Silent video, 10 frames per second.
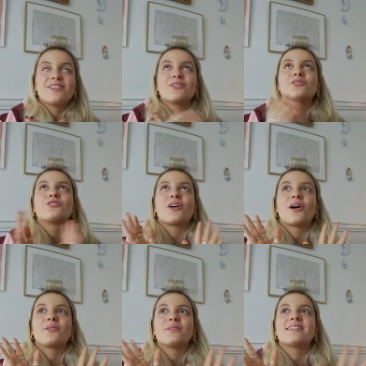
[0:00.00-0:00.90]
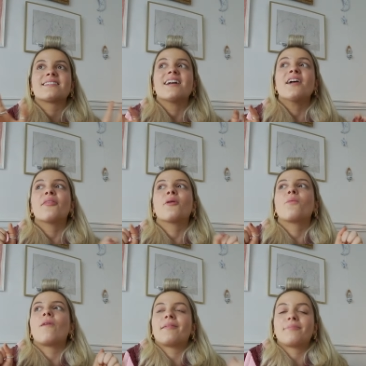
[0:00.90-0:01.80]
Your journal is the
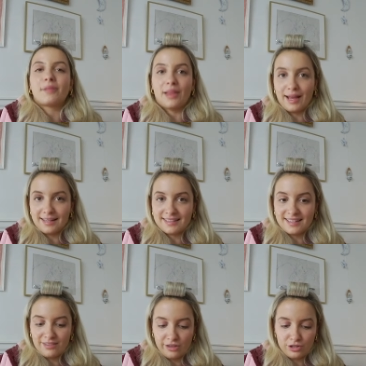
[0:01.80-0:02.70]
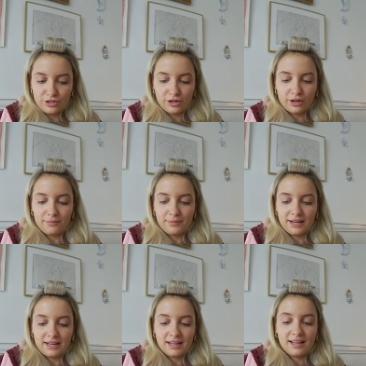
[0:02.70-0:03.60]
one place that you can
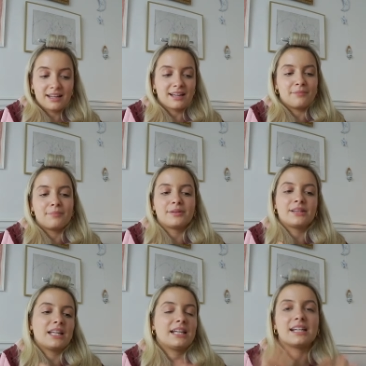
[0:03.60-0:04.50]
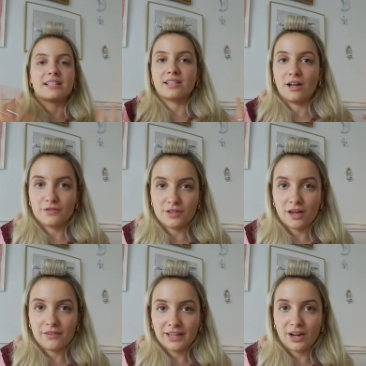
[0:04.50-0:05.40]
be completely self
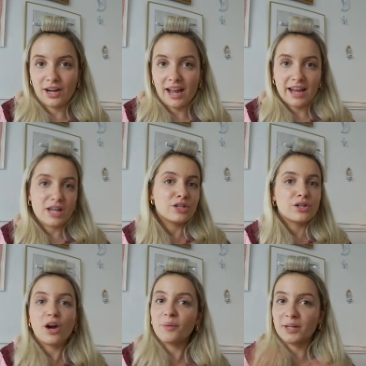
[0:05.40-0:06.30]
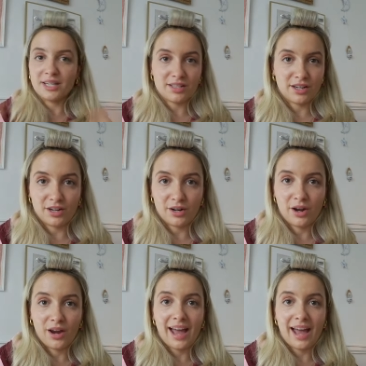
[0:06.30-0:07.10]
serving, okay? Nobody's gonna know.